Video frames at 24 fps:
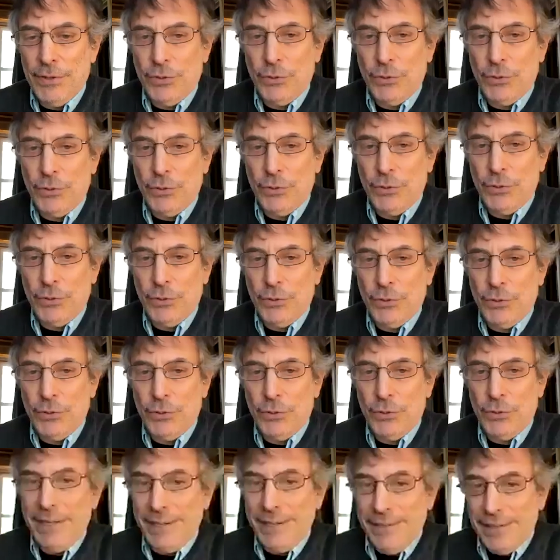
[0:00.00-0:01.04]
Zoominar who
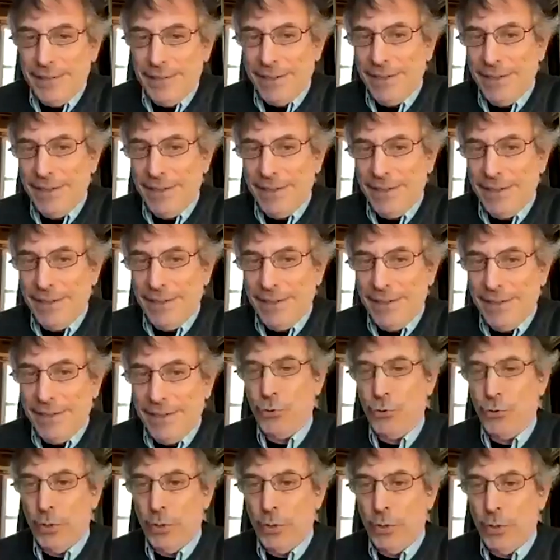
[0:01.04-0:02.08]
will be
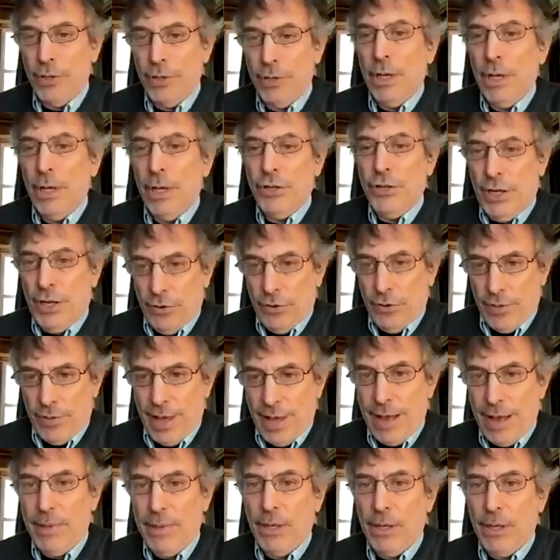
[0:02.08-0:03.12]
reassured to
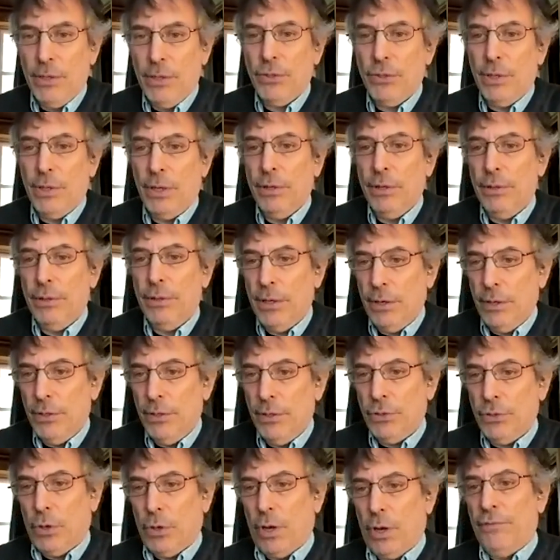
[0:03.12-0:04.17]
hear that, because
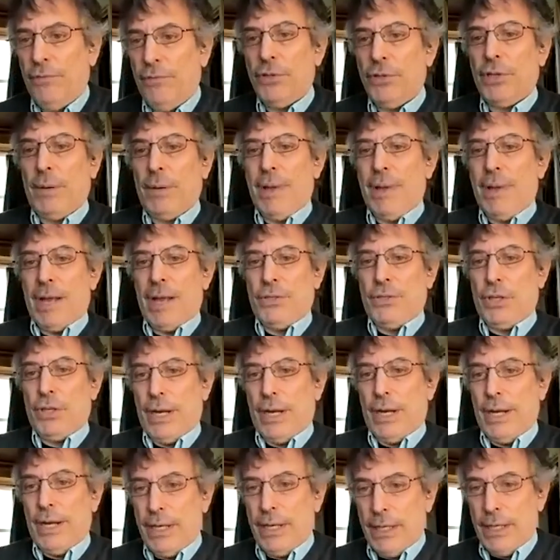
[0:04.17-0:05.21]
there is often some
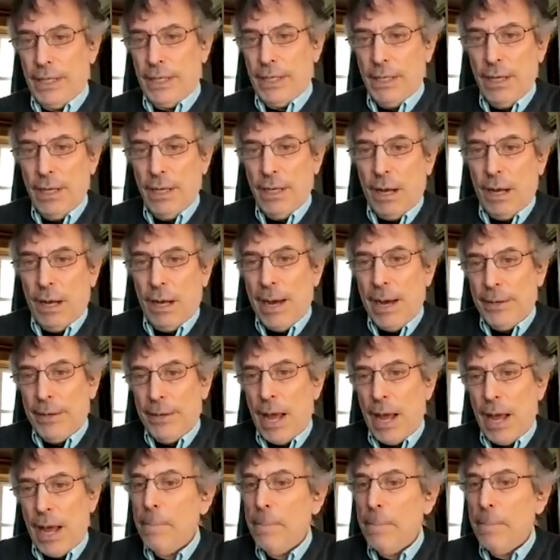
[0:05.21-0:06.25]
anxiety about
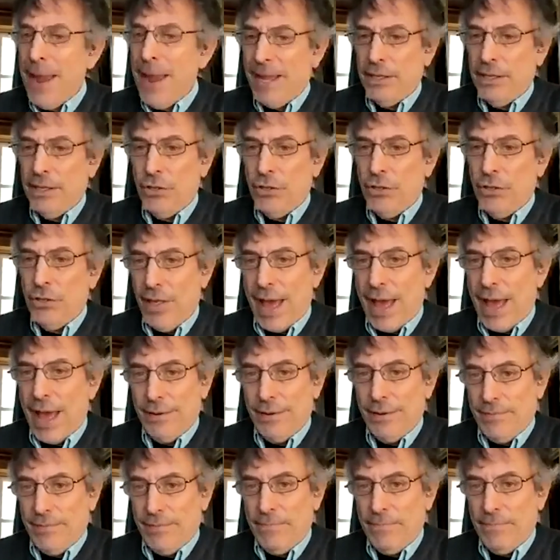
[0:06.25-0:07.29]
how to manage
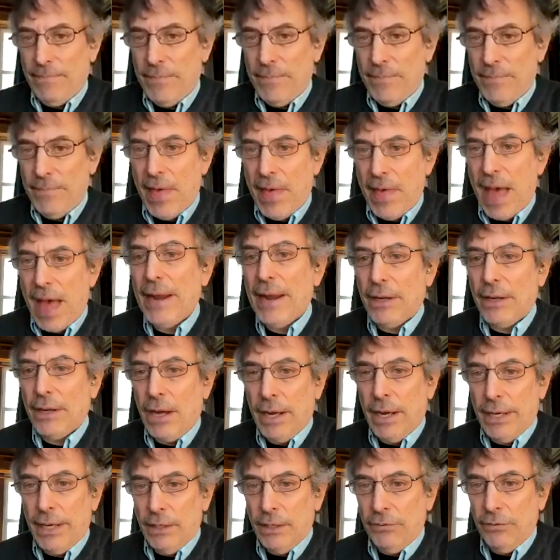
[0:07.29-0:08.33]
that
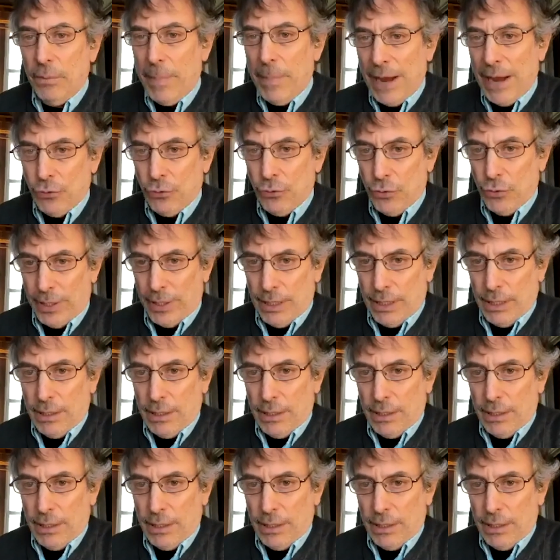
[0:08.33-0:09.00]
kind of a boundary,